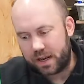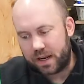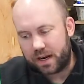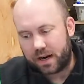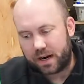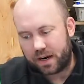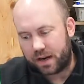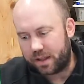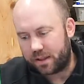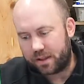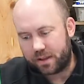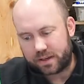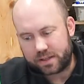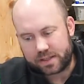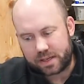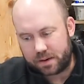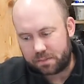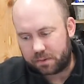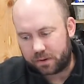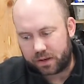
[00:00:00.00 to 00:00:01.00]
The
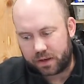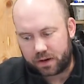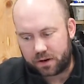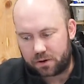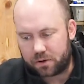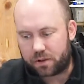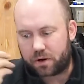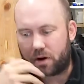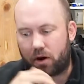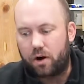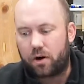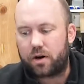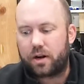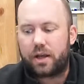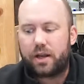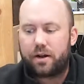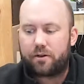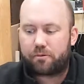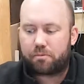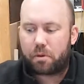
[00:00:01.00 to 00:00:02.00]
example here, there aren't
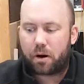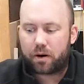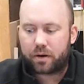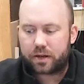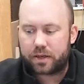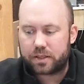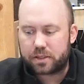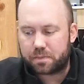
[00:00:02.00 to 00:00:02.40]
enough parking